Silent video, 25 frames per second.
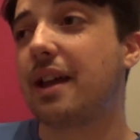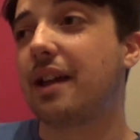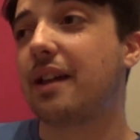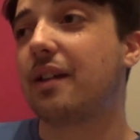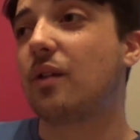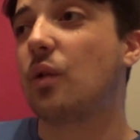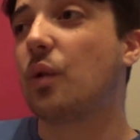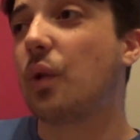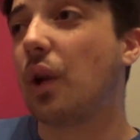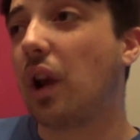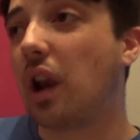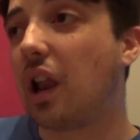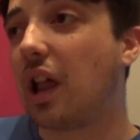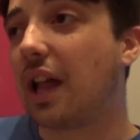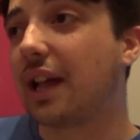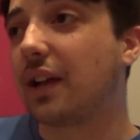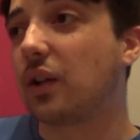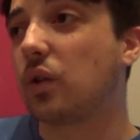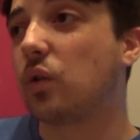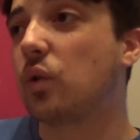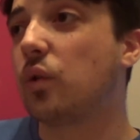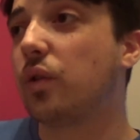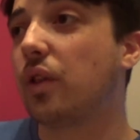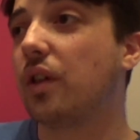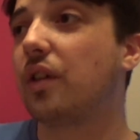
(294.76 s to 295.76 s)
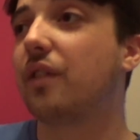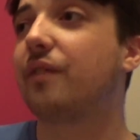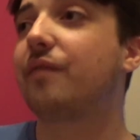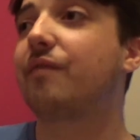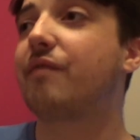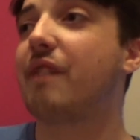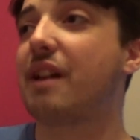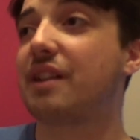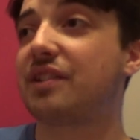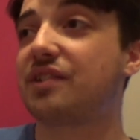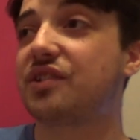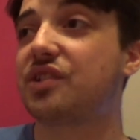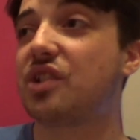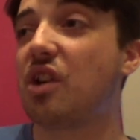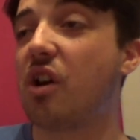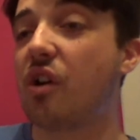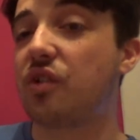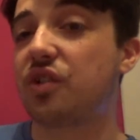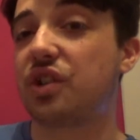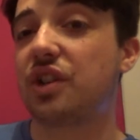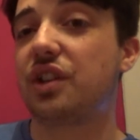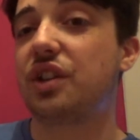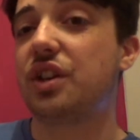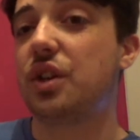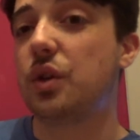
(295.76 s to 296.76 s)
Unlike other fast
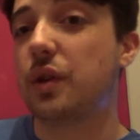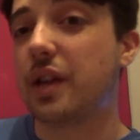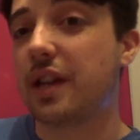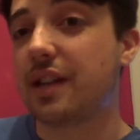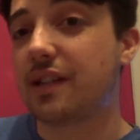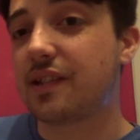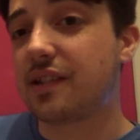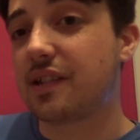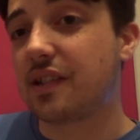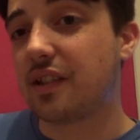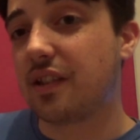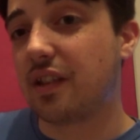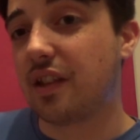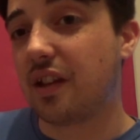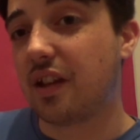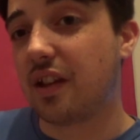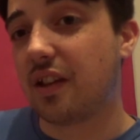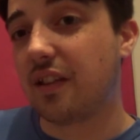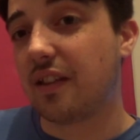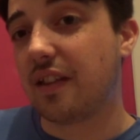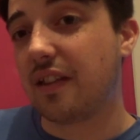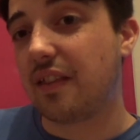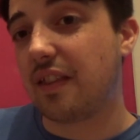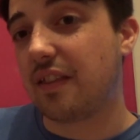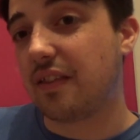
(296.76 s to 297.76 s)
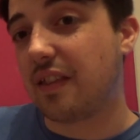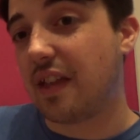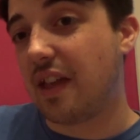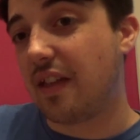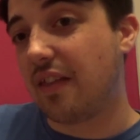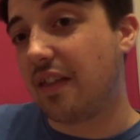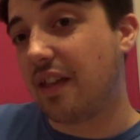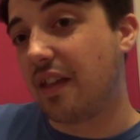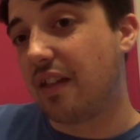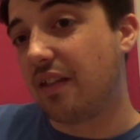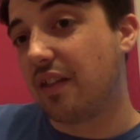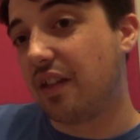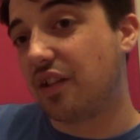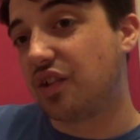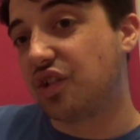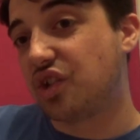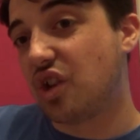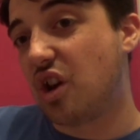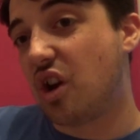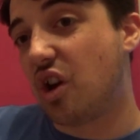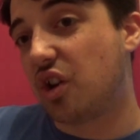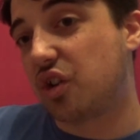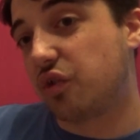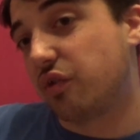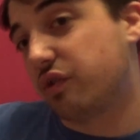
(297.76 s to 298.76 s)
charging units, the
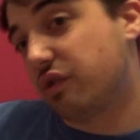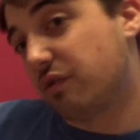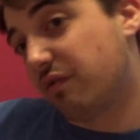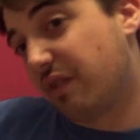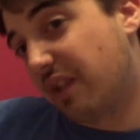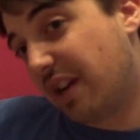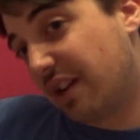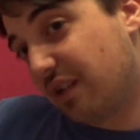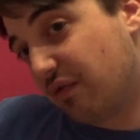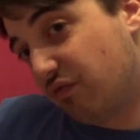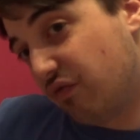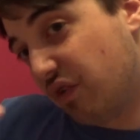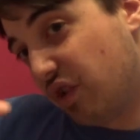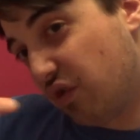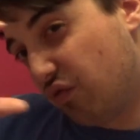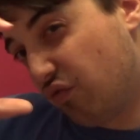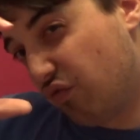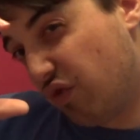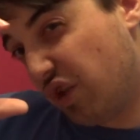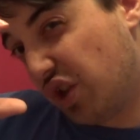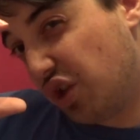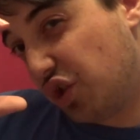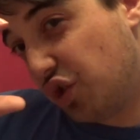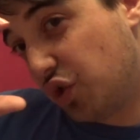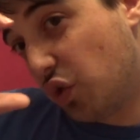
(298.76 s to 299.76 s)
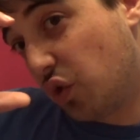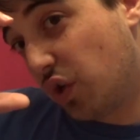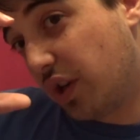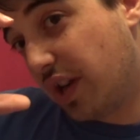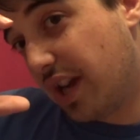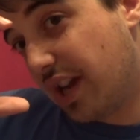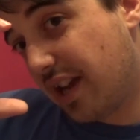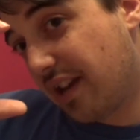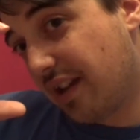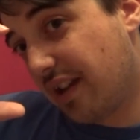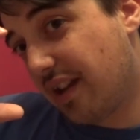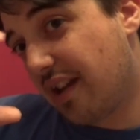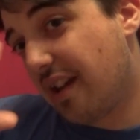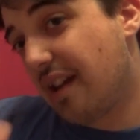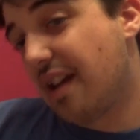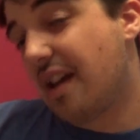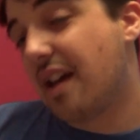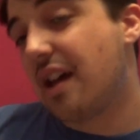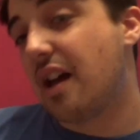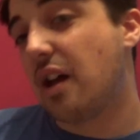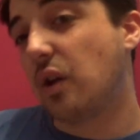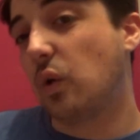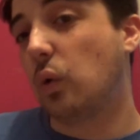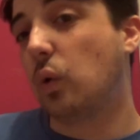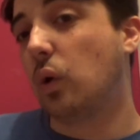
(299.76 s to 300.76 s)
charger is really chunky,
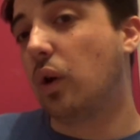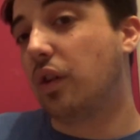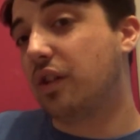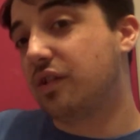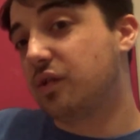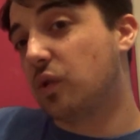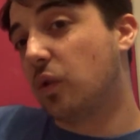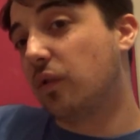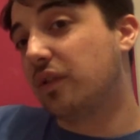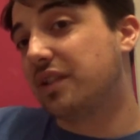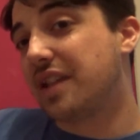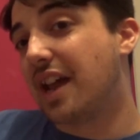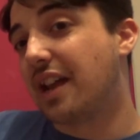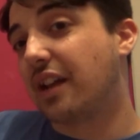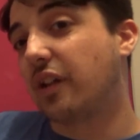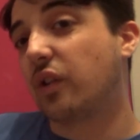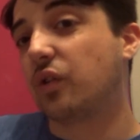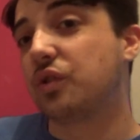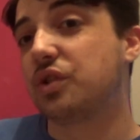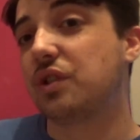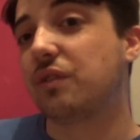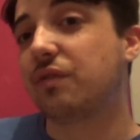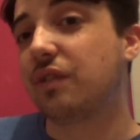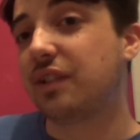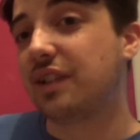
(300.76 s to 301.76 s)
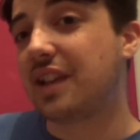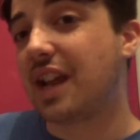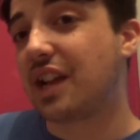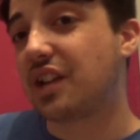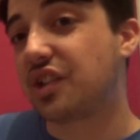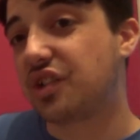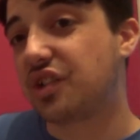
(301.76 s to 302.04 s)
all of the sort of the technology for the dash